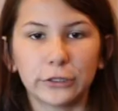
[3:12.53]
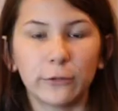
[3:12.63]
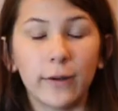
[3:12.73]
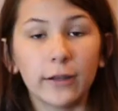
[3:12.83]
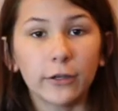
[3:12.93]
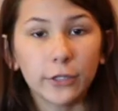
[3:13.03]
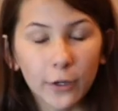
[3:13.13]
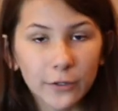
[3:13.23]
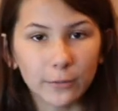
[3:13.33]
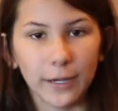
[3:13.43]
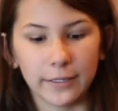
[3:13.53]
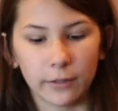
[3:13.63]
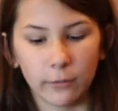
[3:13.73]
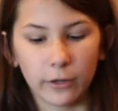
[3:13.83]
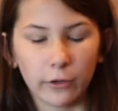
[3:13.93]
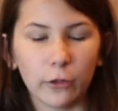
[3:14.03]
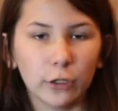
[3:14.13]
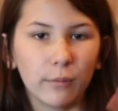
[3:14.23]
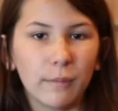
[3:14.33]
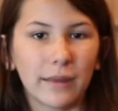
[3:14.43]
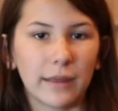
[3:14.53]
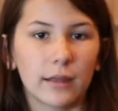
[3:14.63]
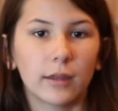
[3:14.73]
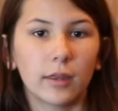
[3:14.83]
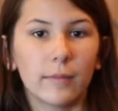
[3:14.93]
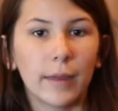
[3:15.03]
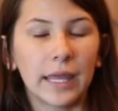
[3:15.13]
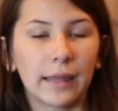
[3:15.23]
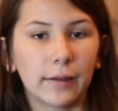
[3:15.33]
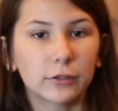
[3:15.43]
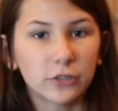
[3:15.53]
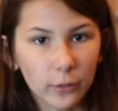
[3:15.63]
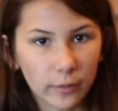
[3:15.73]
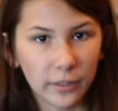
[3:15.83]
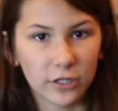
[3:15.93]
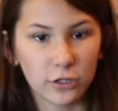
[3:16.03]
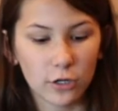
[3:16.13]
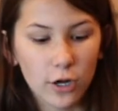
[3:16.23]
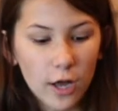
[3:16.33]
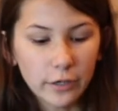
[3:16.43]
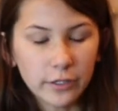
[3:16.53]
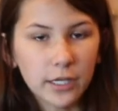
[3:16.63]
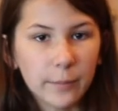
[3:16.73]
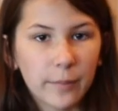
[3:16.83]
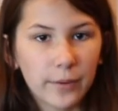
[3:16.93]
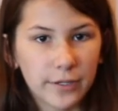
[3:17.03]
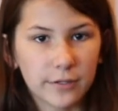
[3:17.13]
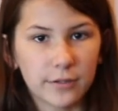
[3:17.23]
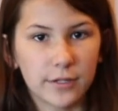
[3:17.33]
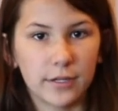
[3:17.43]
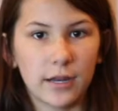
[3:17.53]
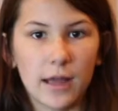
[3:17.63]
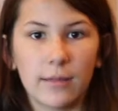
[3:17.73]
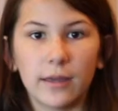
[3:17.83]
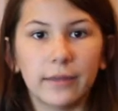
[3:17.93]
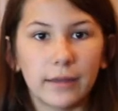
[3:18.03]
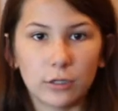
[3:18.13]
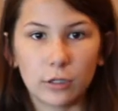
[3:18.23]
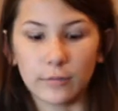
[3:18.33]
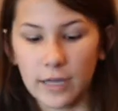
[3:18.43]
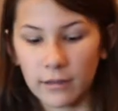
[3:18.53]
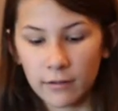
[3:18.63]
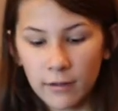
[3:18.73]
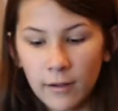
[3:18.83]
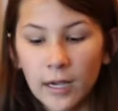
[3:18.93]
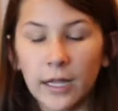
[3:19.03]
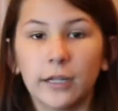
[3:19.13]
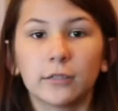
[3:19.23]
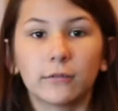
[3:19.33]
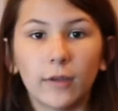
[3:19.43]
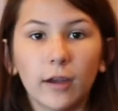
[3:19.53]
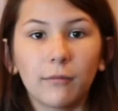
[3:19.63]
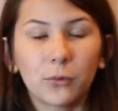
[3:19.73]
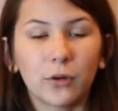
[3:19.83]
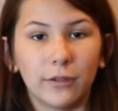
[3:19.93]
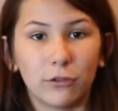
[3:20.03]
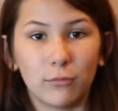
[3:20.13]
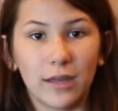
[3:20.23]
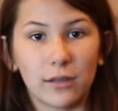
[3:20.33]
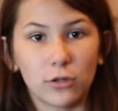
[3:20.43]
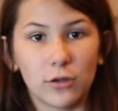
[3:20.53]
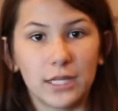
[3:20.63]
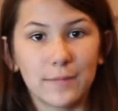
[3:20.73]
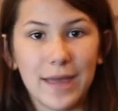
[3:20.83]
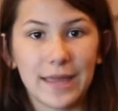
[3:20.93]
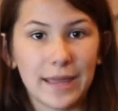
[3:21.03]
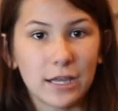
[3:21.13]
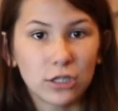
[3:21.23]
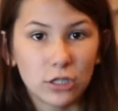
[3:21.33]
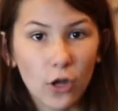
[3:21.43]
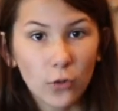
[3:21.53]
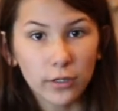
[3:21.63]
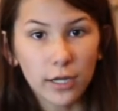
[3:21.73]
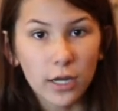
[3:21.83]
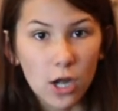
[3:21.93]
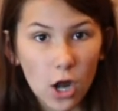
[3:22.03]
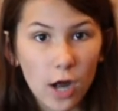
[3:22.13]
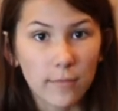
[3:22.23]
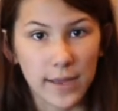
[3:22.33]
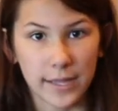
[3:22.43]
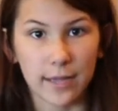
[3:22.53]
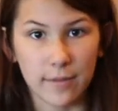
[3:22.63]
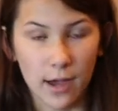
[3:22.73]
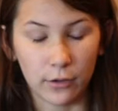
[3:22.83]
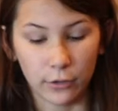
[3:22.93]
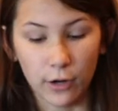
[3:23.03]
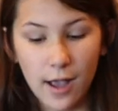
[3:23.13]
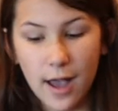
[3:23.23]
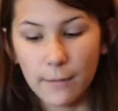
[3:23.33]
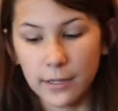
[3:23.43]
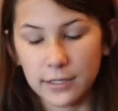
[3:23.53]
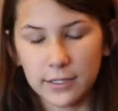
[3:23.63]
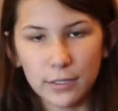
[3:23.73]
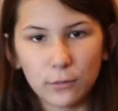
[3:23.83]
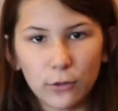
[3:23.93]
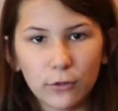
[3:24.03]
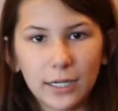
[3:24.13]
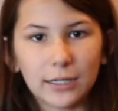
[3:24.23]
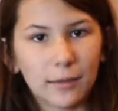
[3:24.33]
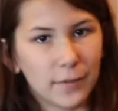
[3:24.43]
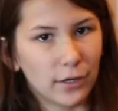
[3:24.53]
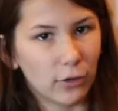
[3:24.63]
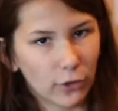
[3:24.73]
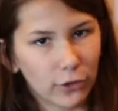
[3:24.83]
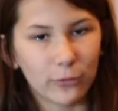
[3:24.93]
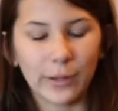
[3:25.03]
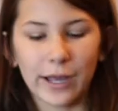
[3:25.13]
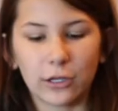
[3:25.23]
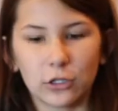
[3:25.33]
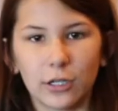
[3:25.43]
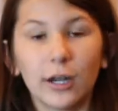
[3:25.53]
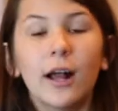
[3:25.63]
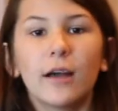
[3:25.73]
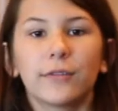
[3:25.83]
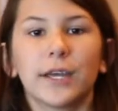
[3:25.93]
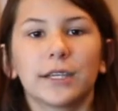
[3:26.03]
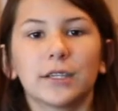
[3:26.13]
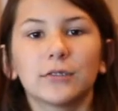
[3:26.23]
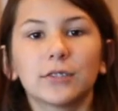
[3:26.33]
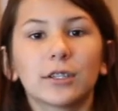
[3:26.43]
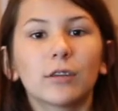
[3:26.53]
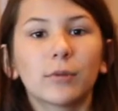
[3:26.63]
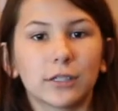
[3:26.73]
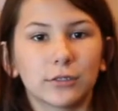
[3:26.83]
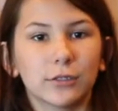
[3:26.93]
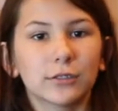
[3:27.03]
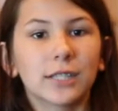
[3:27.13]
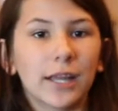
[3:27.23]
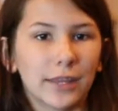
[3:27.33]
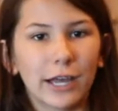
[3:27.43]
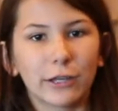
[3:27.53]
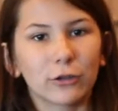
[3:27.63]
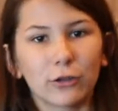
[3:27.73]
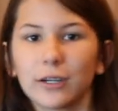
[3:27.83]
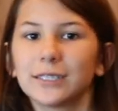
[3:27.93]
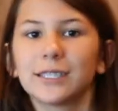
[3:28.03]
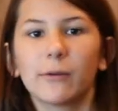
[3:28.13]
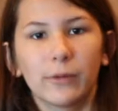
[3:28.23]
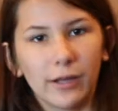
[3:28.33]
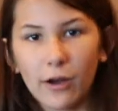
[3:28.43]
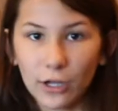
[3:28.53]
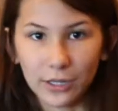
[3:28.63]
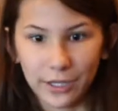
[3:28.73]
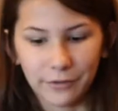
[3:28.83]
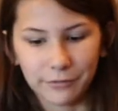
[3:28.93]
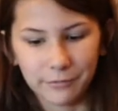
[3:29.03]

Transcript: So while our dough is rising, we are going to be making the baking soda mixture to dip our pretzels in and then they shall bake. It is very important that you make sure it's baking soda, not baking powder, because this will create the Maillard reaction that gives the pretzels that crust that we all love.